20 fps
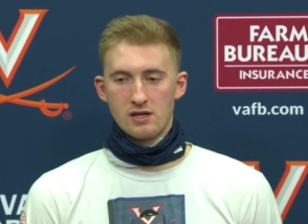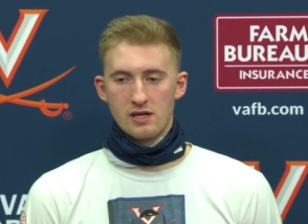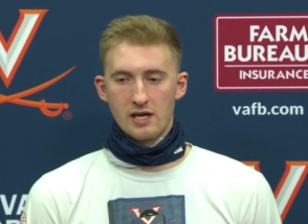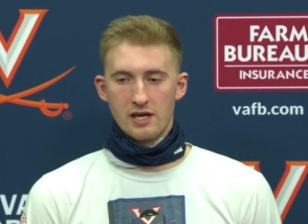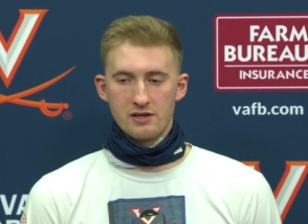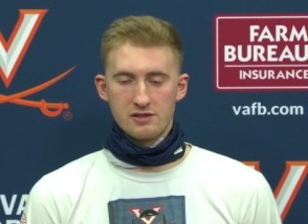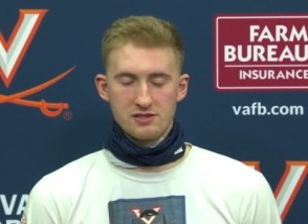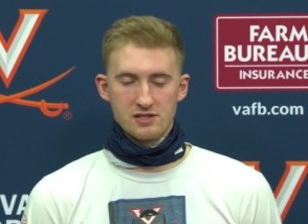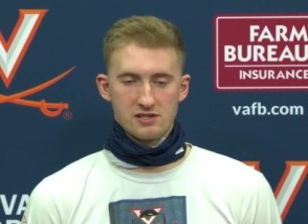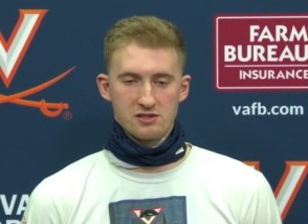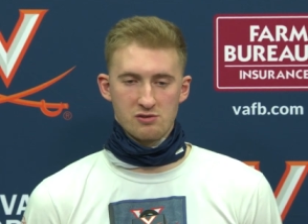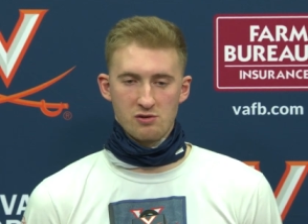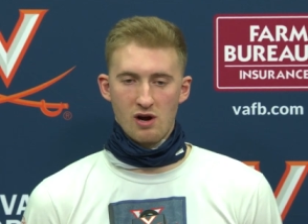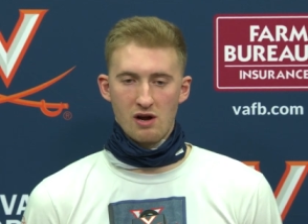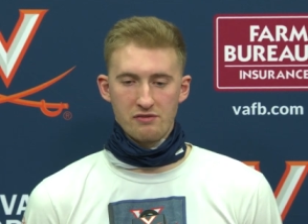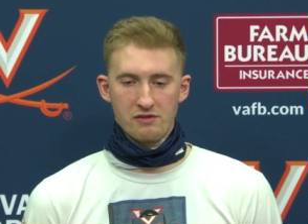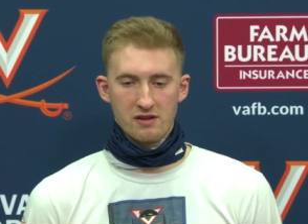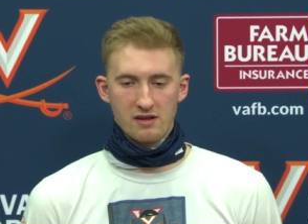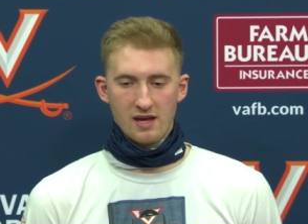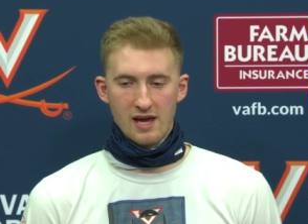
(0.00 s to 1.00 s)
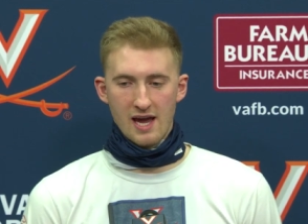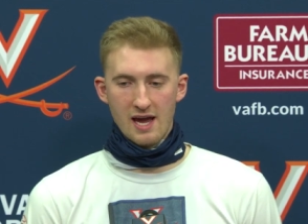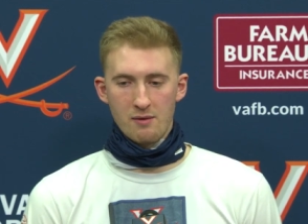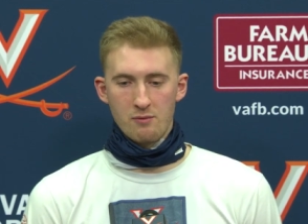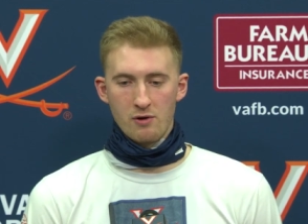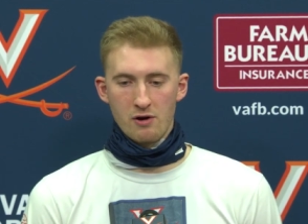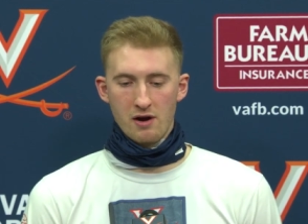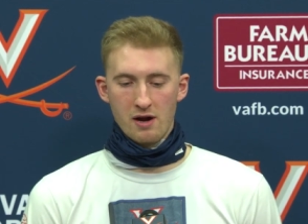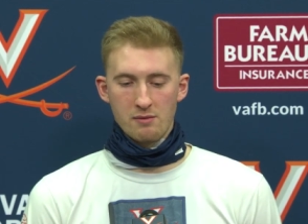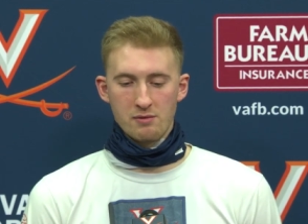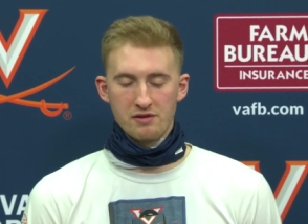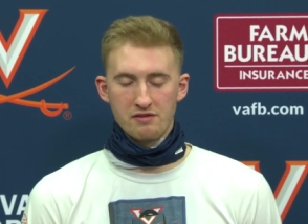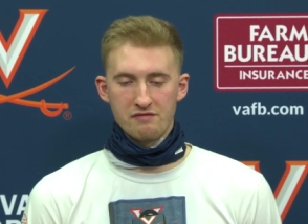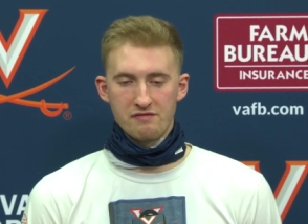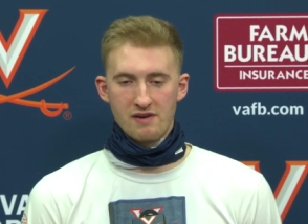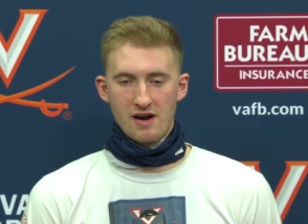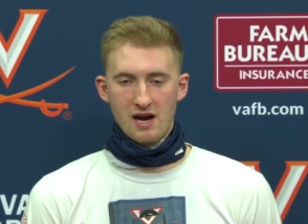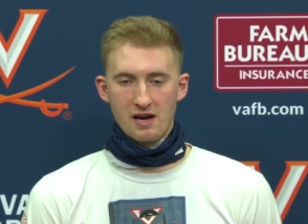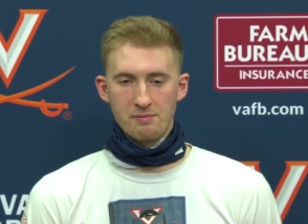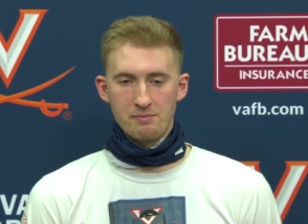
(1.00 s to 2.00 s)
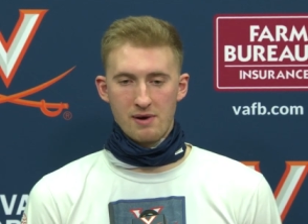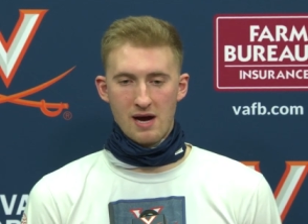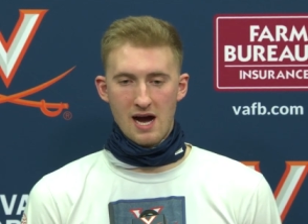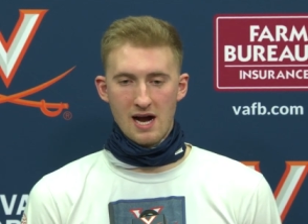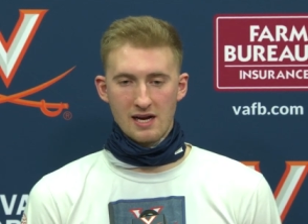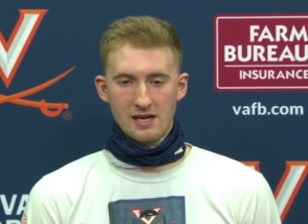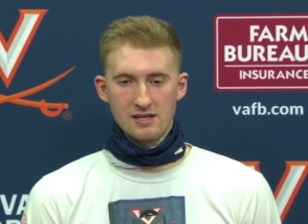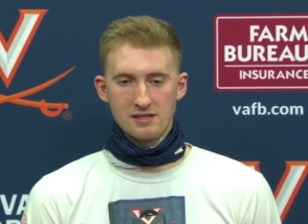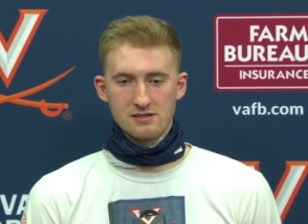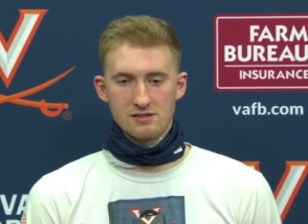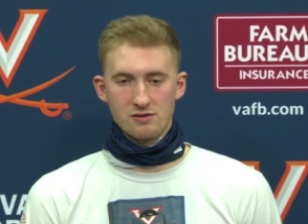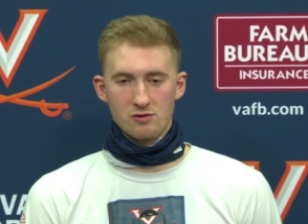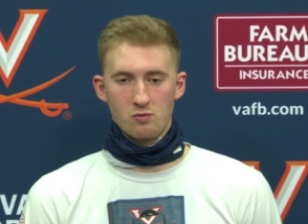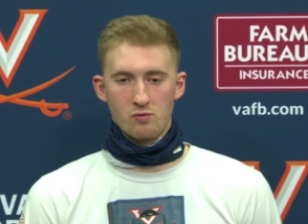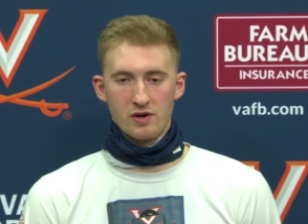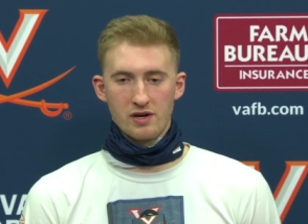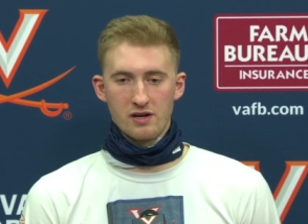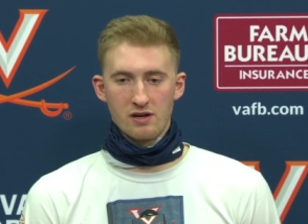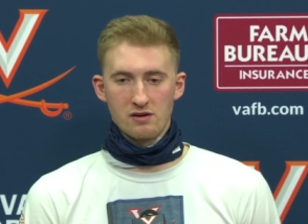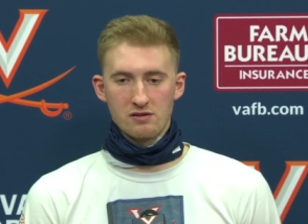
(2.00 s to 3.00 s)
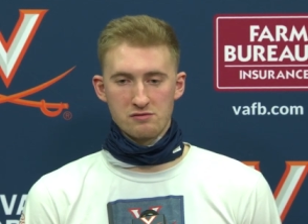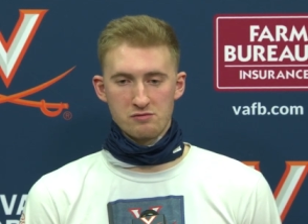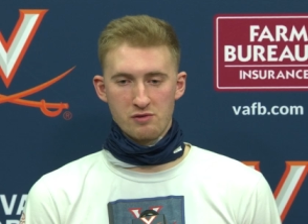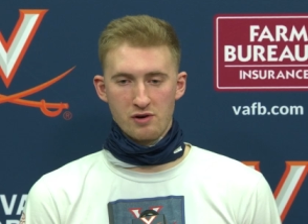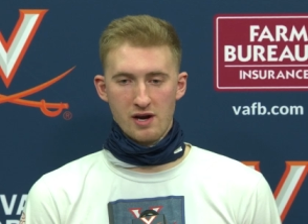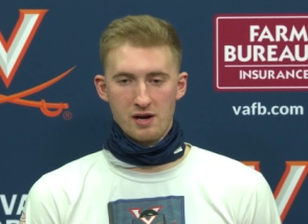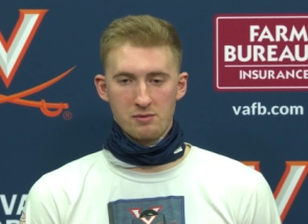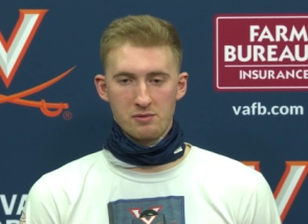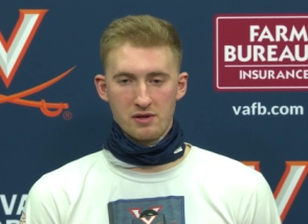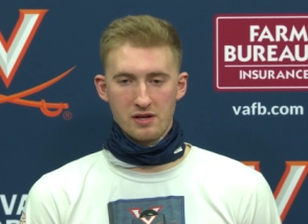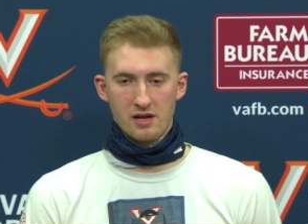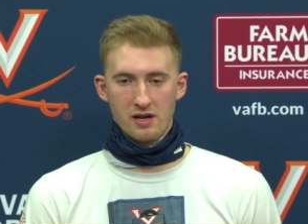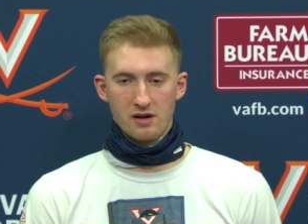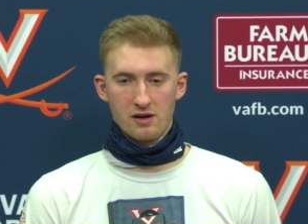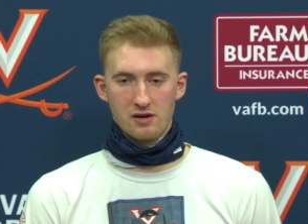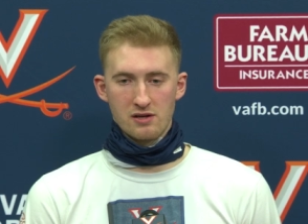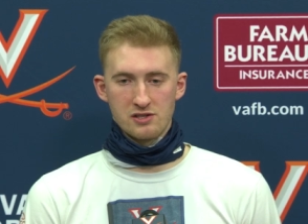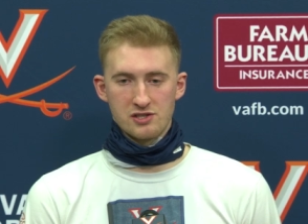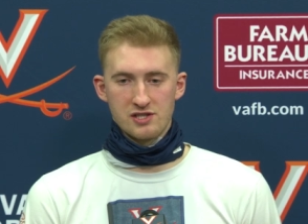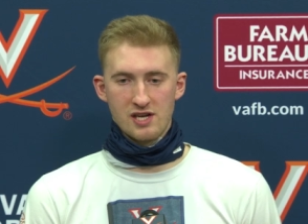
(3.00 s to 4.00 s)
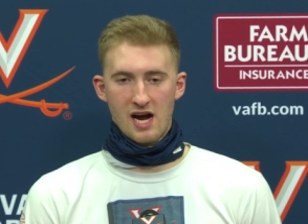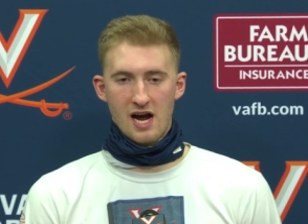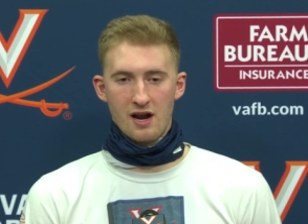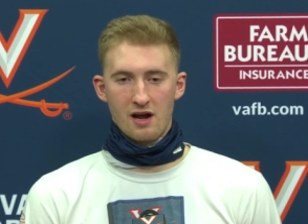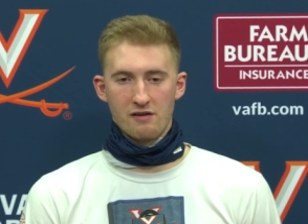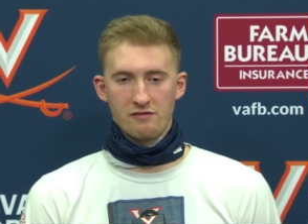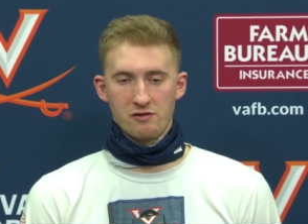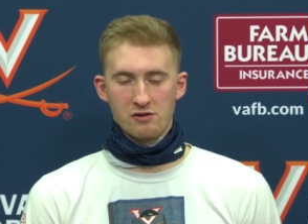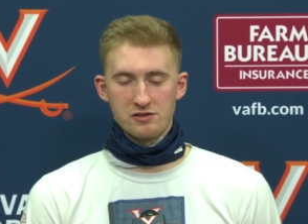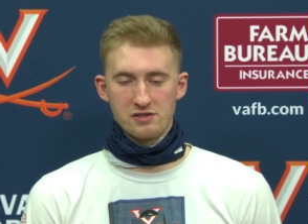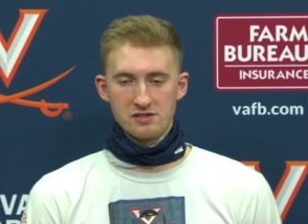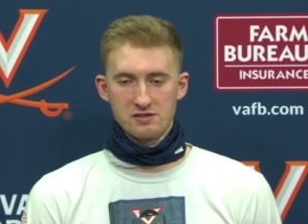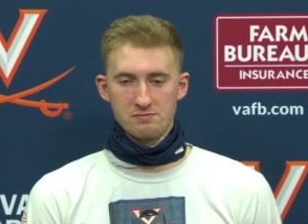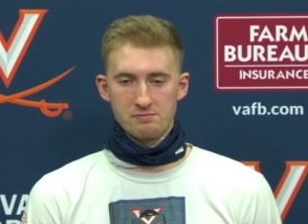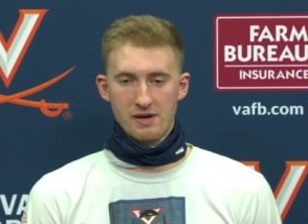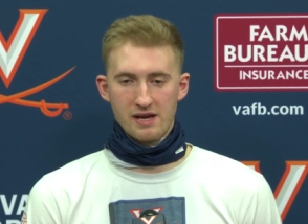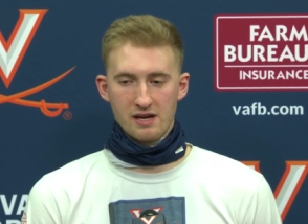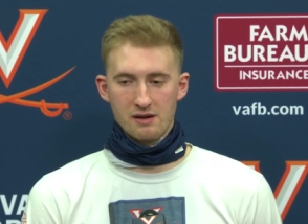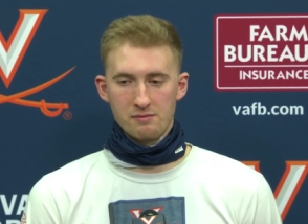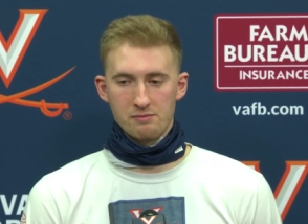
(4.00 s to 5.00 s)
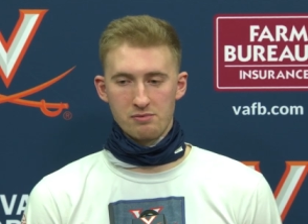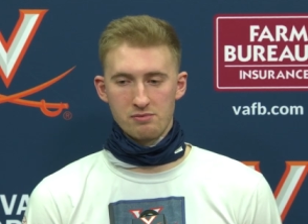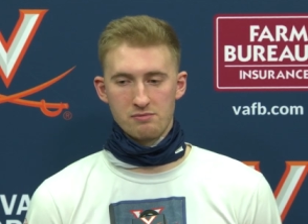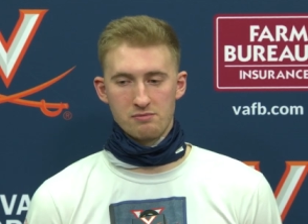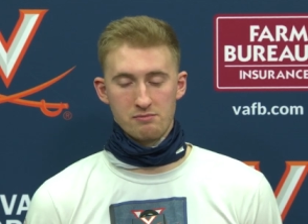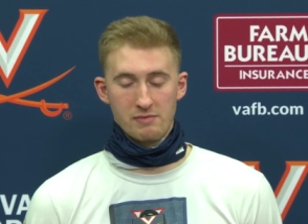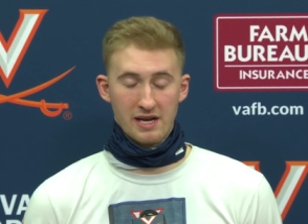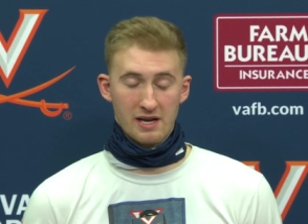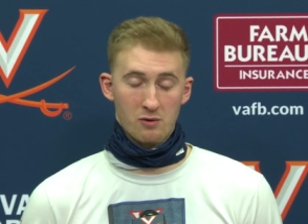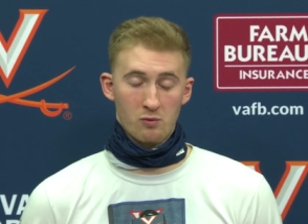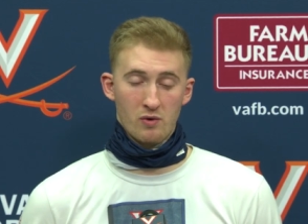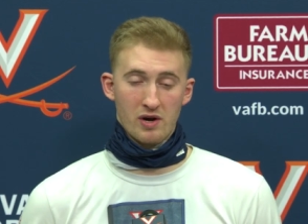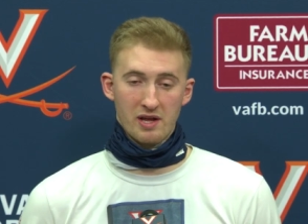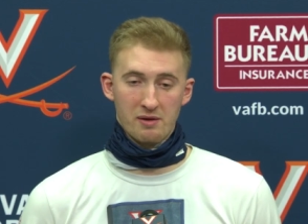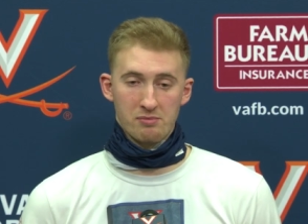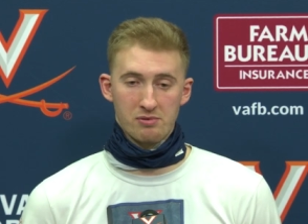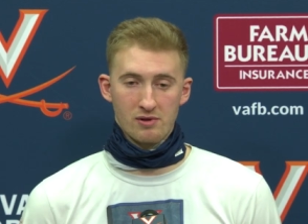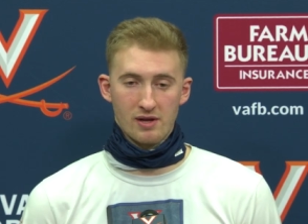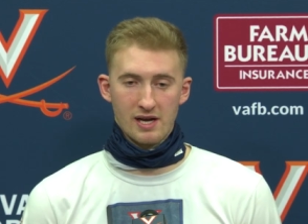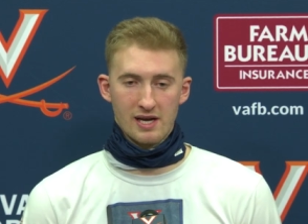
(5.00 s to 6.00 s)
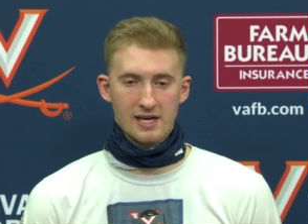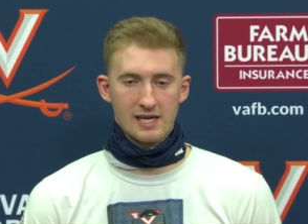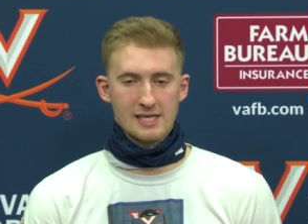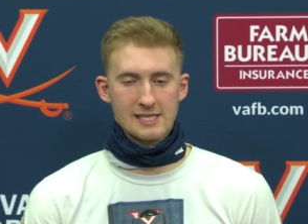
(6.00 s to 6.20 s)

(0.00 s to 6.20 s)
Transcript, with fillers: It just throughout the game, we were able to find pockets or windows we were able to get a good shot off or just make a make a winning play,